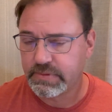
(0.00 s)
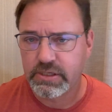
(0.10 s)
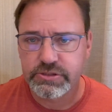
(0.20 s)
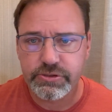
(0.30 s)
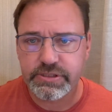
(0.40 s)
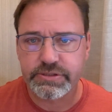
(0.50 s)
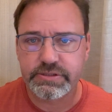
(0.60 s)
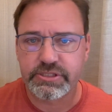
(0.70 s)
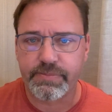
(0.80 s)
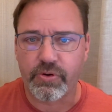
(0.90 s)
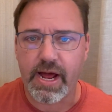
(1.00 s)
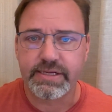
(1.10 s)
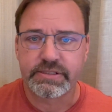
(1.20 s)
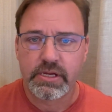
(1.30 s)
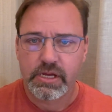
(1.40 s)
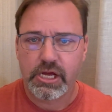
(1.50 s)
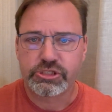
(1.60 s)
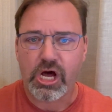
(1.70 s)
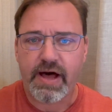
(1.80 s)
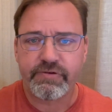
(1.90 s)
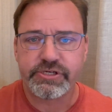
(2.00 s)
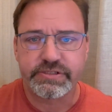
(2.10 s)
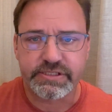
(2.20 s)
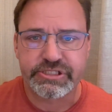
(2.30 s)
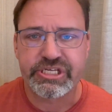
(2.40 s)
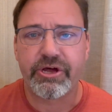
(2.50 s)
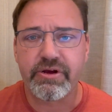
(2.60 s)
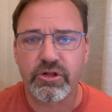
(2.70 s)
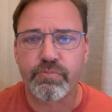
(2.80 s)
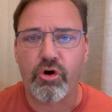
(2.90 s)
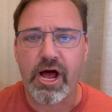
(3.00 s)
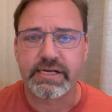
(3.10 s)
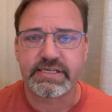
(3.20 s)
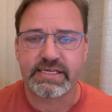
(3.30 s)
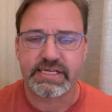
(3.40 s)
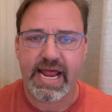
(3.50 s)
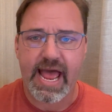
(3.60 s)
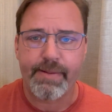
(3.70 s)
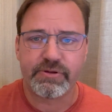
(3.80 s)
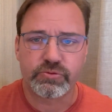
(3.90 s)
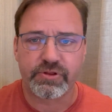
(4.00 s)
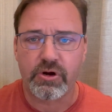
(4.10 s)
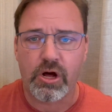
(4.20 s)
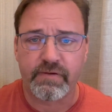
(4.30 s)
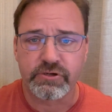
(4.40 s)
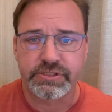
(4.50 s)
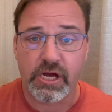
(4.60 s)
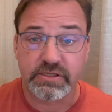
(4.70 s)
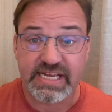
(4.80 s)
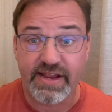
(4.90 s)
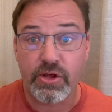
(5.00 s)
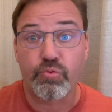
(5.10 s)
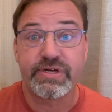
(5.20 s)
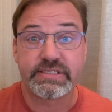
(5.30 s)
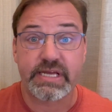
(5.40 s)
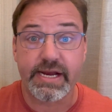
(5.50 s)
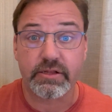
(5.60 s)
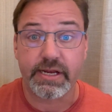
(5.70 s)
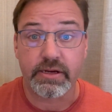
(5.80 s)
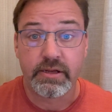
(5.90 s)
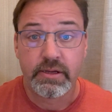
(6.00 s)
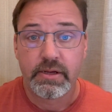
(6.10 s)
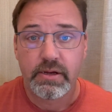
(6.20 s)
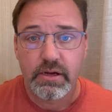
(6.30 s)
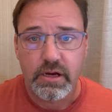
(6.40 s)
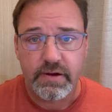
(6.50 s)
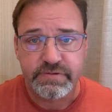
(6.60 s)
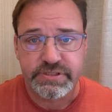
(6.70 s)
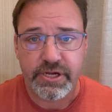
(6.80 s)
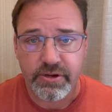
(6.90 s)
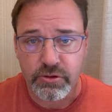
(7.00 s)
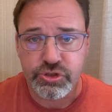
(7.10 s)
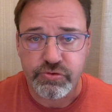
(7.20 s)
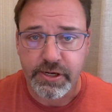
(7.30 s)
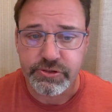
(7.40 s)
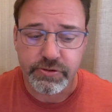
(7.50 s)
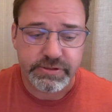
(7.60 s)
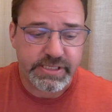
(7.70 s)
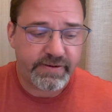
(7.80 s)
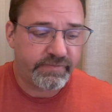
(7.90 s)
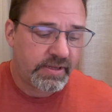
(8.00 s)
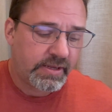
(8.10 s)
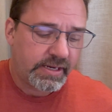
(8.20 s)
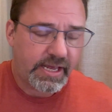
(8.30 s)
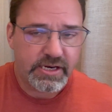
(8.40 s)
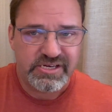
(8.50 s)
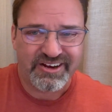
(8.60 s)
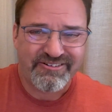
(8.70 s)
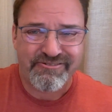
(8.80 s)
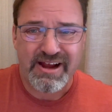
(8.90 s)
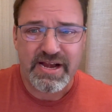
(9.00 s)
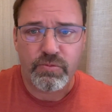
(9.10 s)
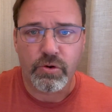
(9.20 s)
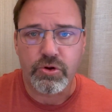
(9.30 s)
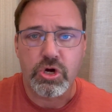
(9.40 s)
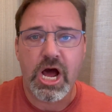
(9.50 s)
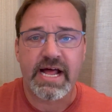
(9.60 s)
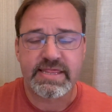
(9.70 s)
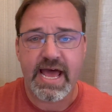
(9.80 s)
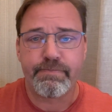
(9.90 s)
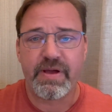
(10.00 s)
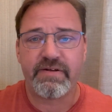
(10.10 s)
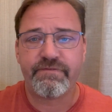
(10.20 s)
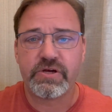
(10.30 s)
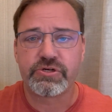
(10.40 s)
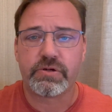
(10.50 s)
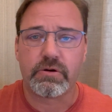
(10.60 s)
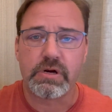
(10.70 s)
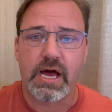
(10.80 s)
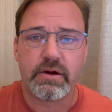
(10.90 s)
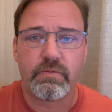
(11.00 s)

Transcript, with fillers: So just to summarize, autophagy is a cellular process that happens within all of our cells, kind of the recycling of cellular structures that have kind of degraded where they're not that beneficial or not